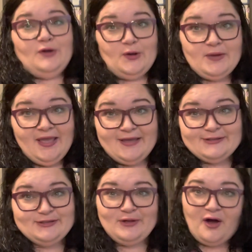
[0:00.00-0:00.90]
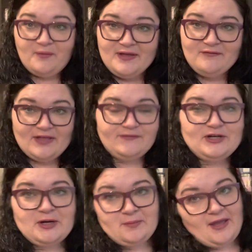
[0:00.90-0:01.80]
Okay, so all we have left
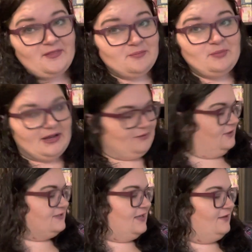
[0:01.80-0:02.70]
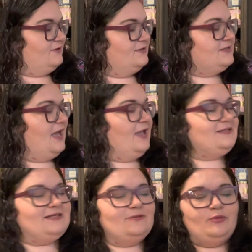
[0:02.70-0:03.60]
are our Bath and Body Works candles. I
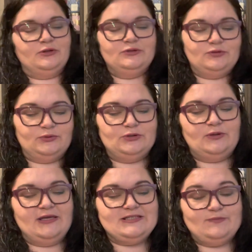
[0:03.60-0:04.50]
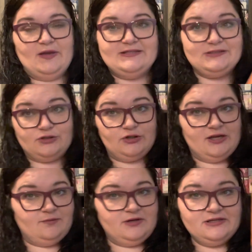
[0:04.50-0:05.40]
did burn through a spiced
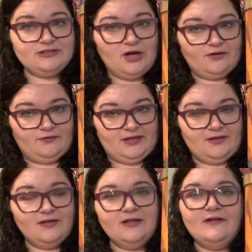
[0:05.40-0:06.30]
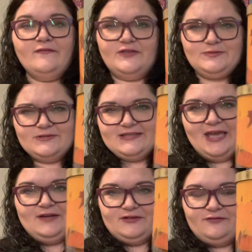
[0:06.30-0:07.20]
cranberry toffee. This was
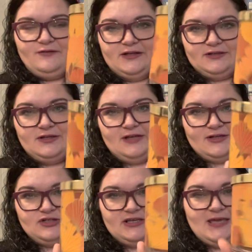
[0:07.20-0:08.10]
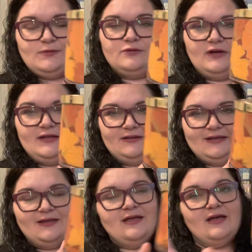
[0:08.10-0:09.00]
kind of a fun collection. It came out right,
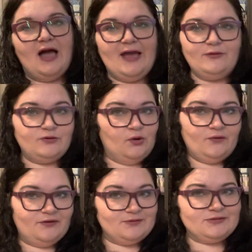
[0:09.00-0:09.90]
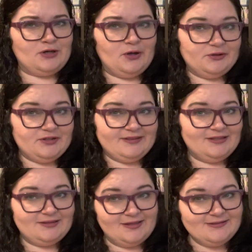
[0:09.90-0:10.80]
like, I don't know if it was called like the
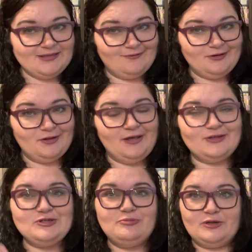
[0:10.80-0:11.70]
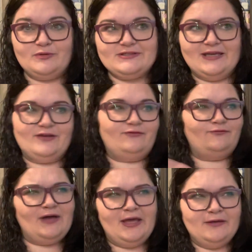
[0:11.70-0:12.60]
Thanksgiving collection, but it was like a
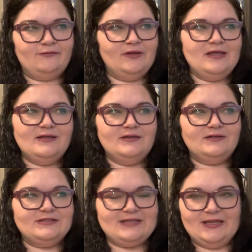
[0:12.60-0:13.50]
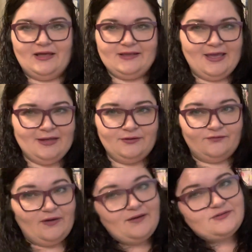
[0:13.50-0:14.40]
five set can
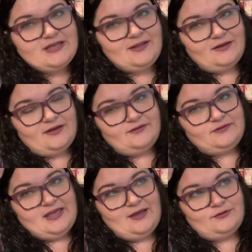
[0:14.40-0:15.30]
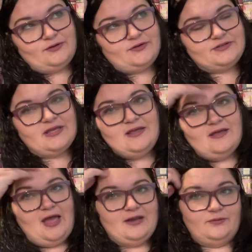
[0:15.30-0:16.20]
five set of candles
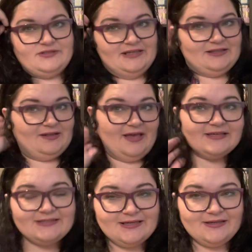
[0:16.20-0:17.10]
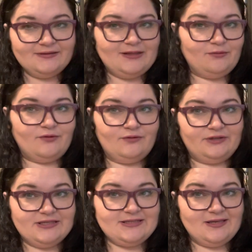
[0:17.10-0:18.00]
and it was like the last thing they were
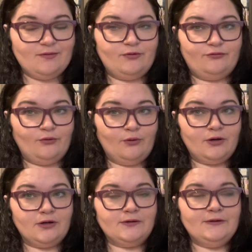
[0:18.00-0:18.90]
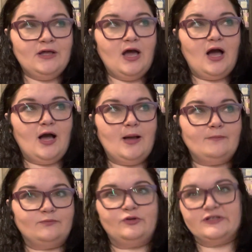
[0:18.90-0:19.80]
releasing before
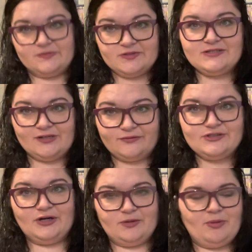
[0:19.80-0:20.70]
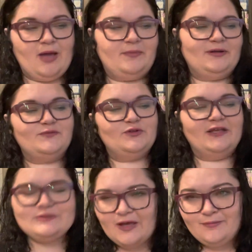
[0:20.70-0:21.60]
um, Christmas stuff started popping up. So
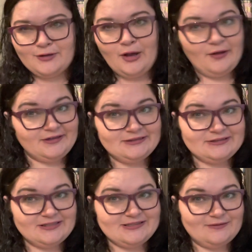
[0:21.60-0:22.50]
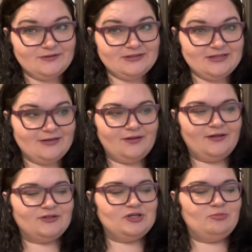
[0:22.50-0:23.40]
that's why I've been calling it the Thanksgiving Day
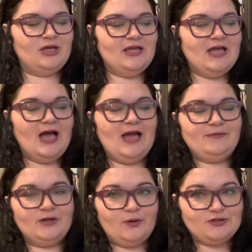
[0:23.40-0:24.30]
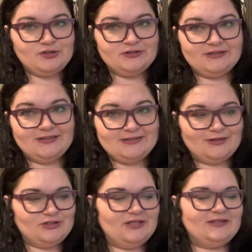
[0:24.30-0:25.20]
collection, but I'm not quite sure that that's
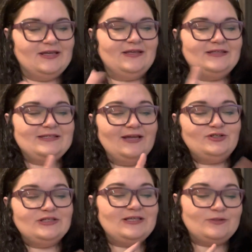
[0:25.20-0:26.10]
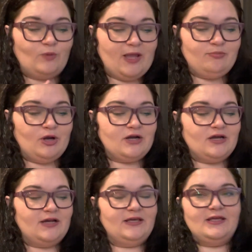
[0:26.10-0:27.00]
actually a thing. This actually says White Barn
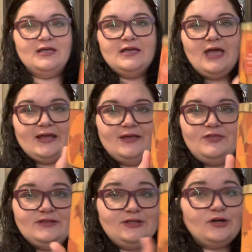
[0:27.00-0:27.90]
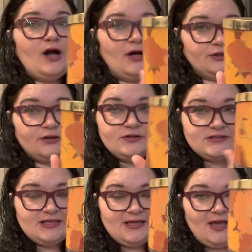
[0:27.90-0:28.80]
on it. And I think the colors,
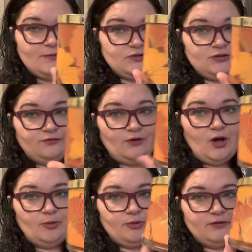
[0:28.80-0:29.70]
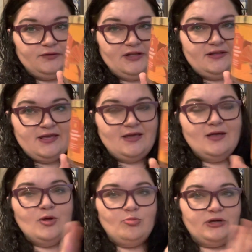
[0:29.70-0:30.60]
they captured fall perfectly,
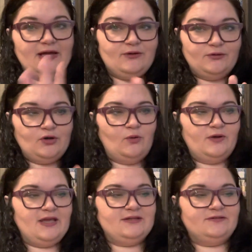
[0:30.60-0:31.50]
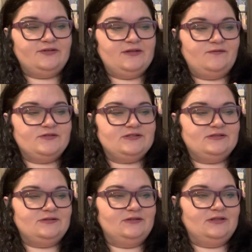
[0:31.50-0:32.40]
but I don't know what kind of leaves,
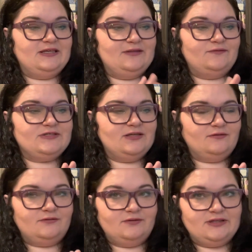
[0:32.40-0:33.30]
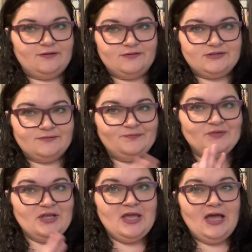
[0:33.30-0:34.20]
leaves, leaves.
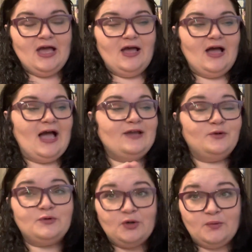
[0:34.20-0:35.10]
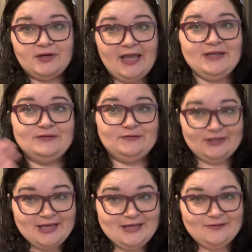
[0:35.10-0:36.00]
I don't know what kind of
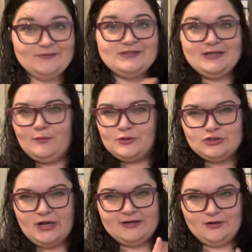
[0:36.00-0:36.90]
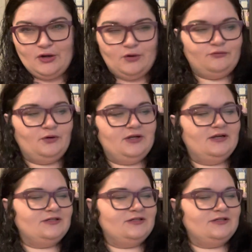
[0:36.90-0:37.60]
leaves they were trying to go for here,